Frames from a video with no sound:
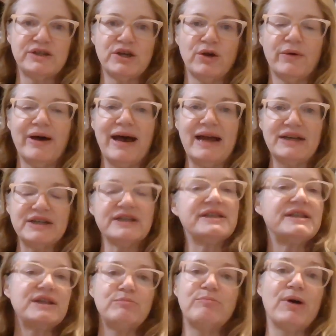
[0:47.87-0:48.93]
So I
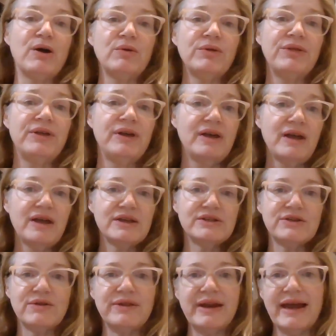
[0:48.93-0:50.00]
just did both
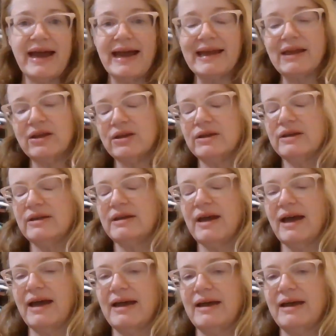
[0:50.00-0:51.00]
so that I could